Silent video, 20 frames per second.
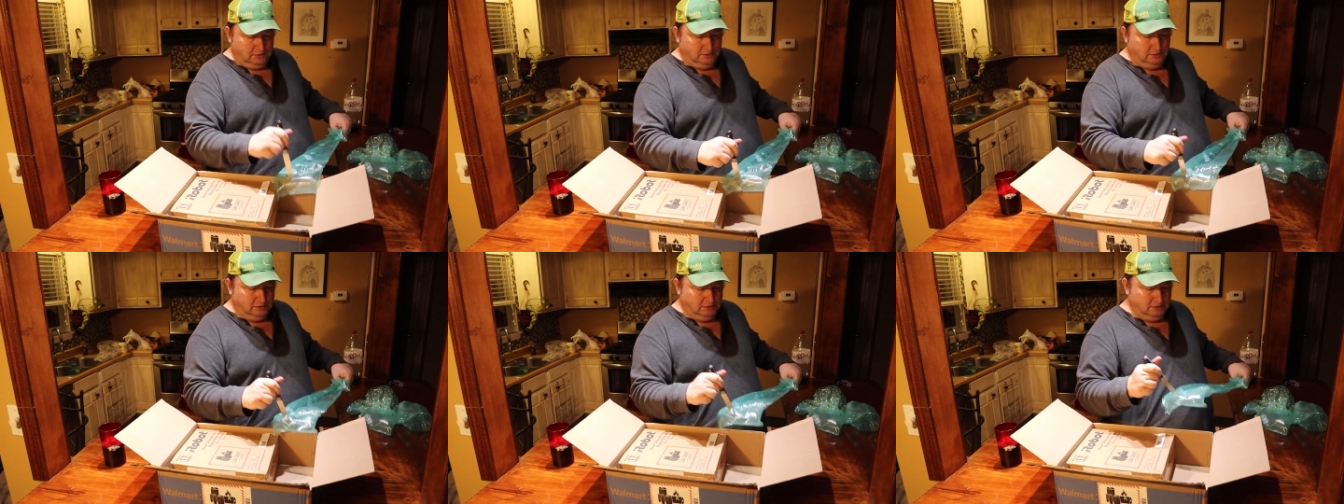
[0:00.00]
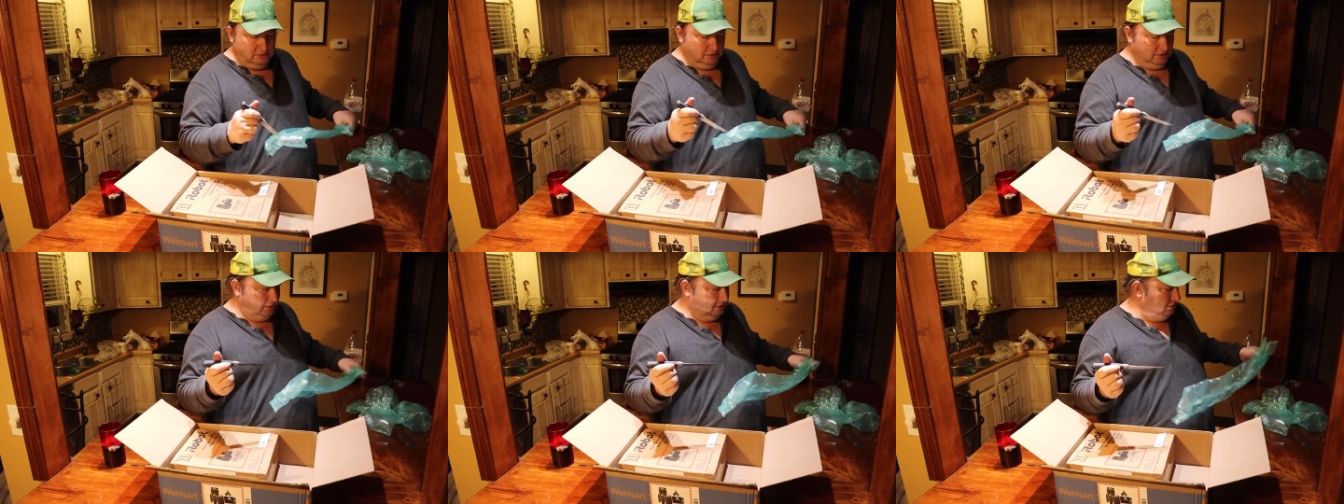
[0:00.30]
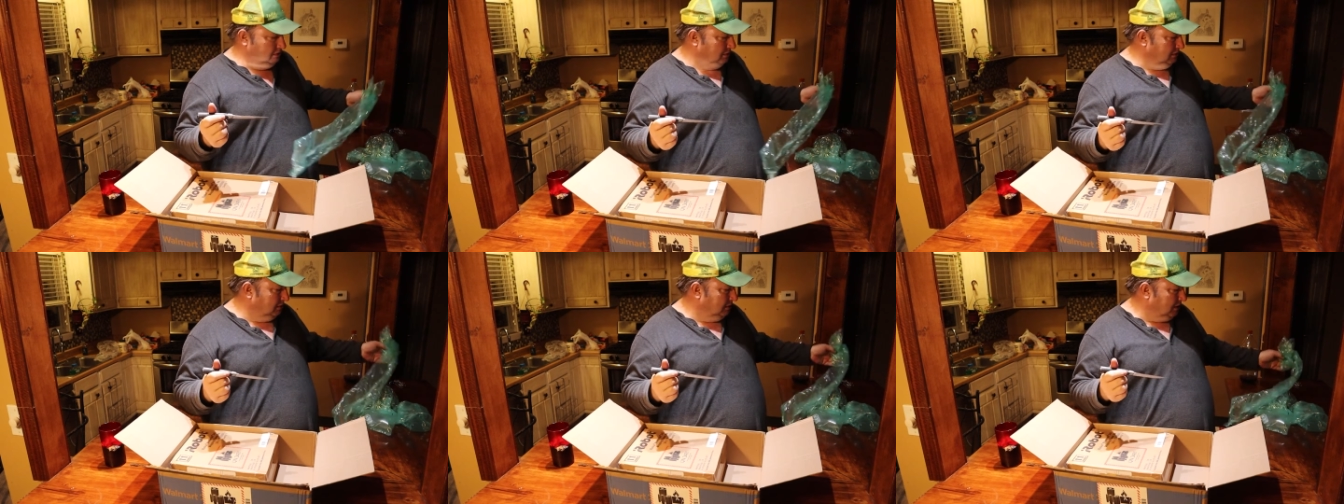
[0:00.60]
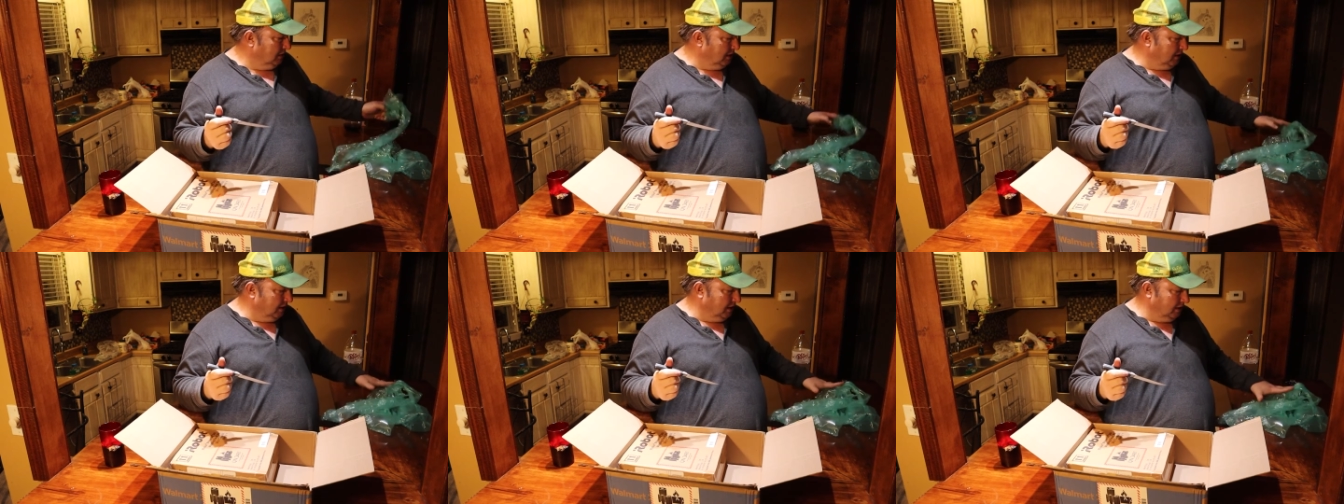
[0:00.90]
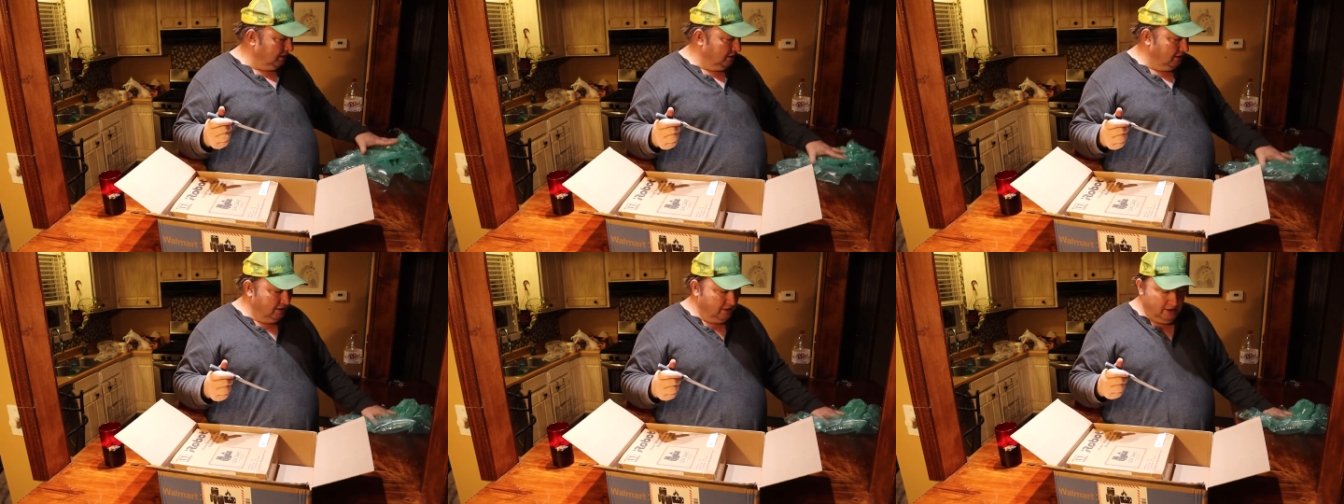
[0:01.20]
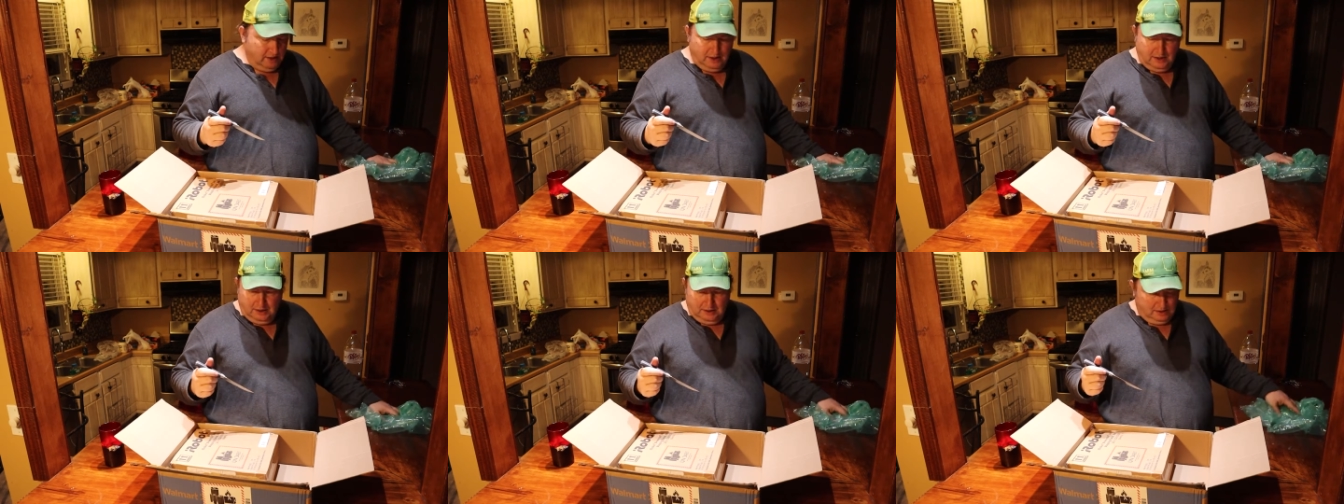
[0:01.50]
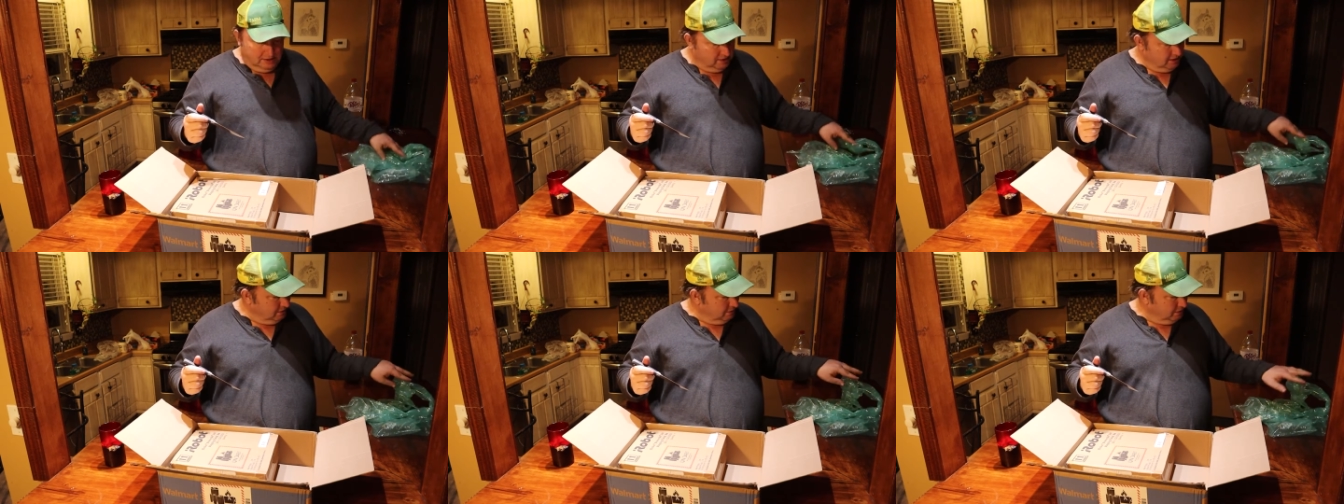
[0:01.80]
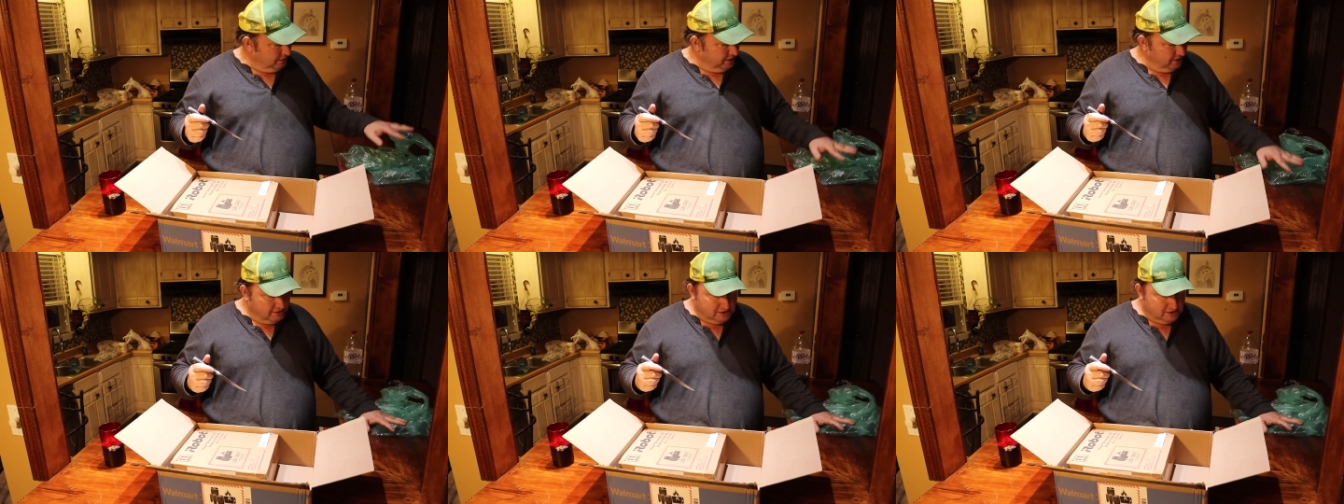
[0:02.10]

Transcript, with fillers: Okay. That way